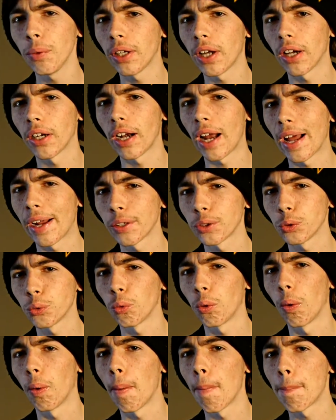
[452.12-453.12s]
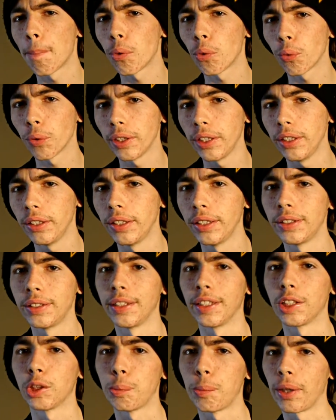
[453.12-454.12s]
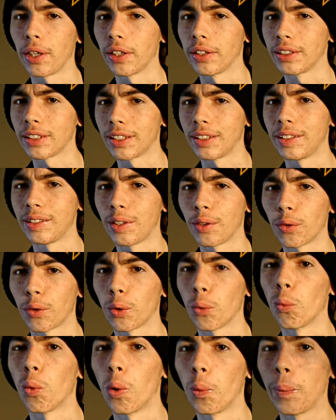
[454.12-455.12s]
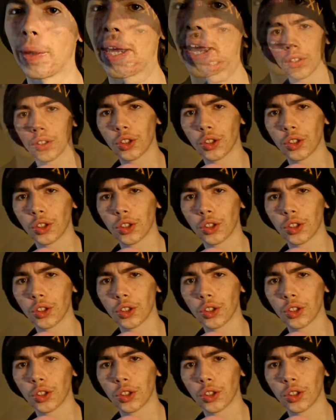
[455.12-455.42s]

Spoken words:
got an actual pretty decent experience considering what we have.